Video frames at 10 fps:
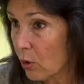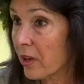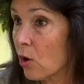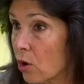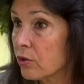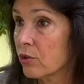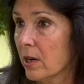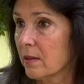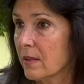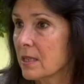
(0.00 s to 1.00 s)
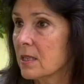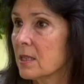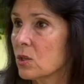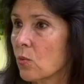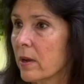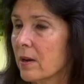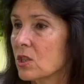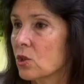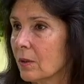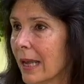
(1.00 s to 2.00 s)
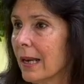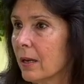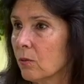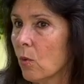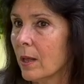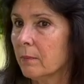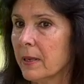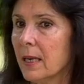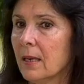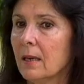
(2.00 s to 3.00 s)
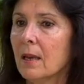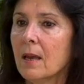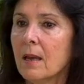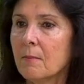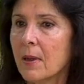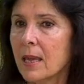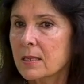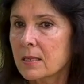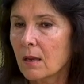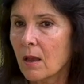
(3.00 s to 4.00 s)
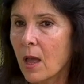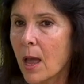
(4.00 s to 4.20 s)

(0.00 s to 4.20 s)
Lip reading: On the contrary, this is where Aristotelian well-being makes a